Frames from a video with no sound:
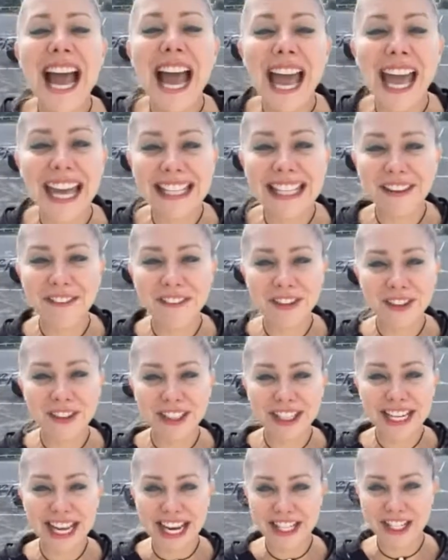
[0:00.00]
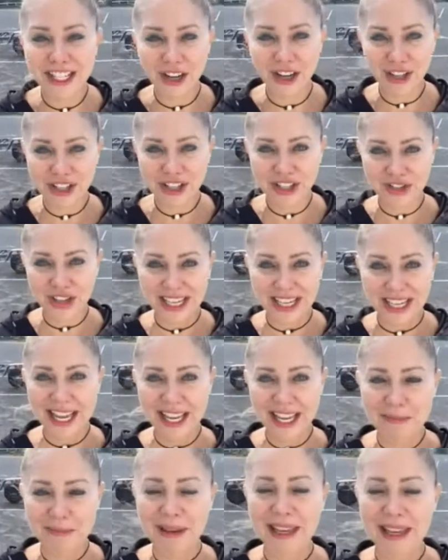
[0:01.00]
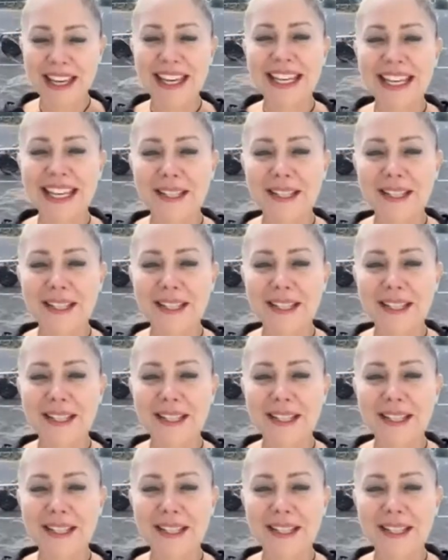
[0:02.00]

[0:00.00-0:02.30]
And if you're in Asia or Australia like me,